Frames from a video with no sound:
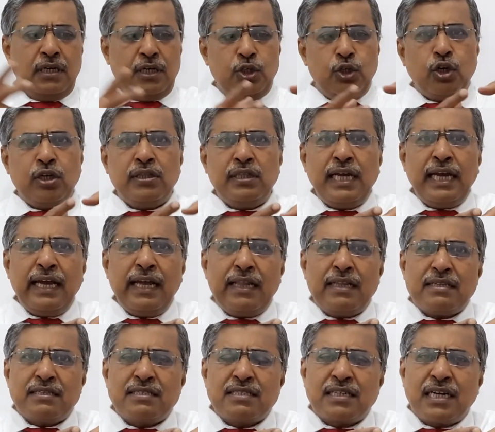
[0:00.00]
Your
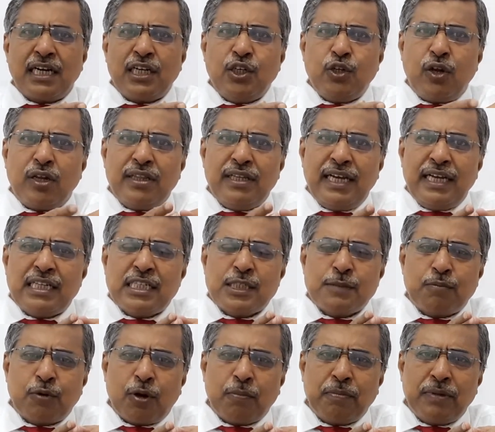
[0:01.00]
nails, cut your nails
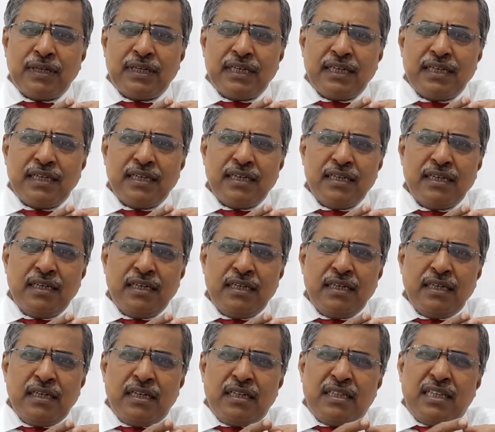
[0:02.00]
properly.
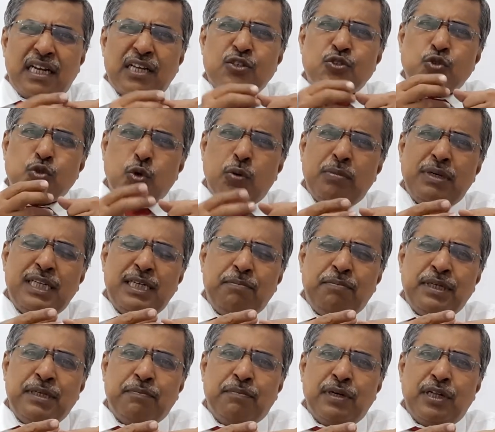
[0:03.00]
There are so many
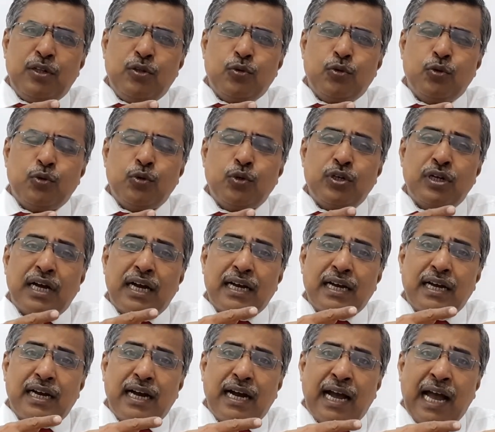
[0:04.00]
people who
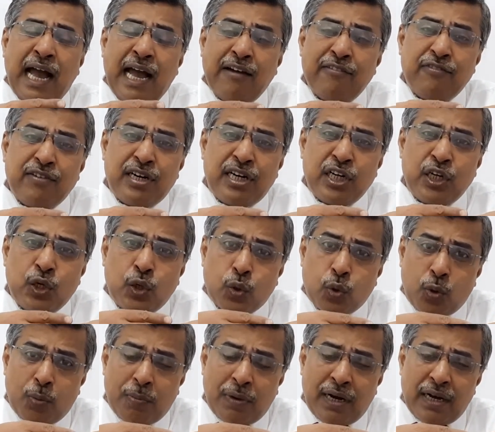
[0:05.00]
have a
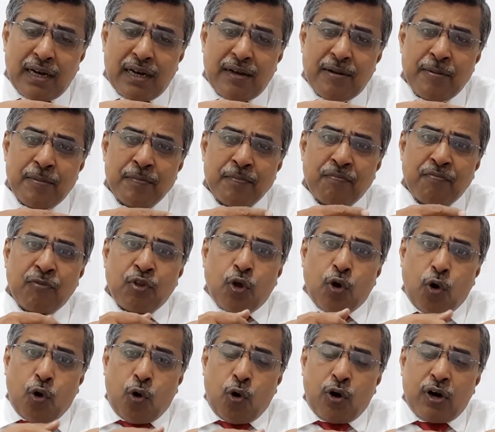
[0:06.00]
trauma
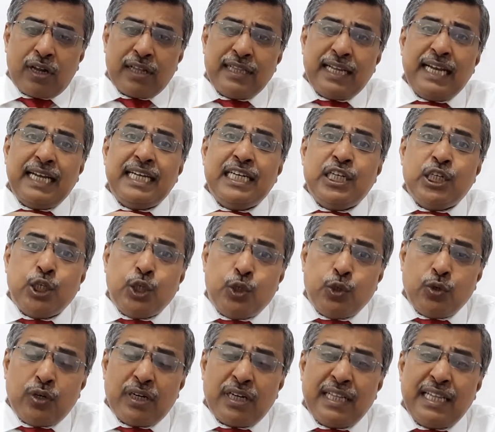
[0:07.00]
or they
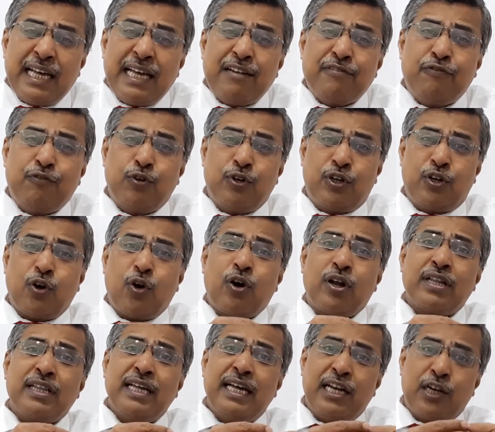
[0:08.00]
injure their foot or
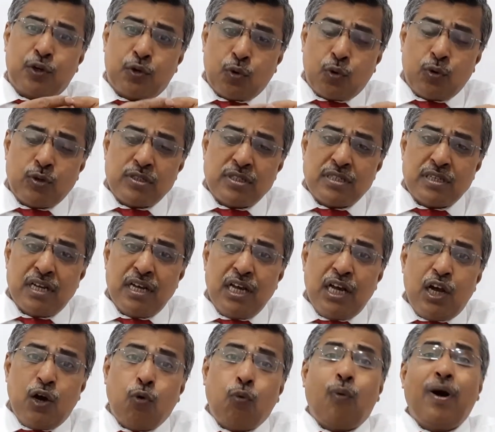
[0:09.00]
their toes
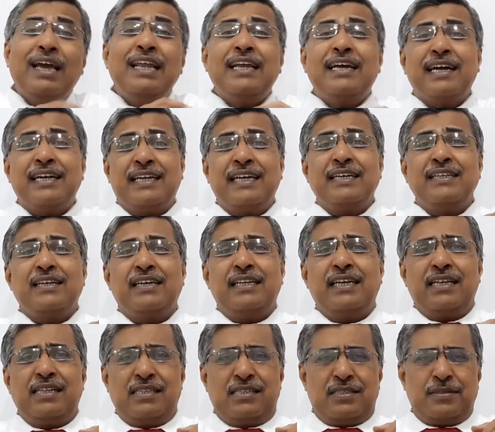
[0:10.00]
while cutting the
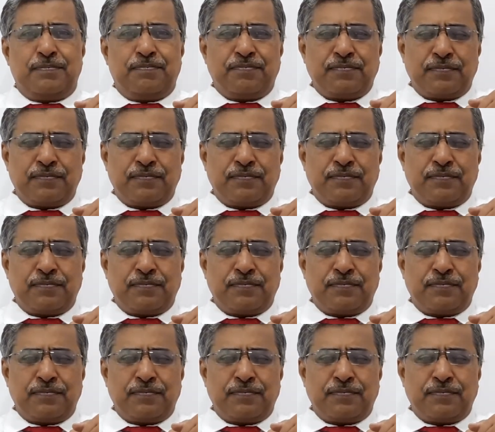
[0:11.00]
nails.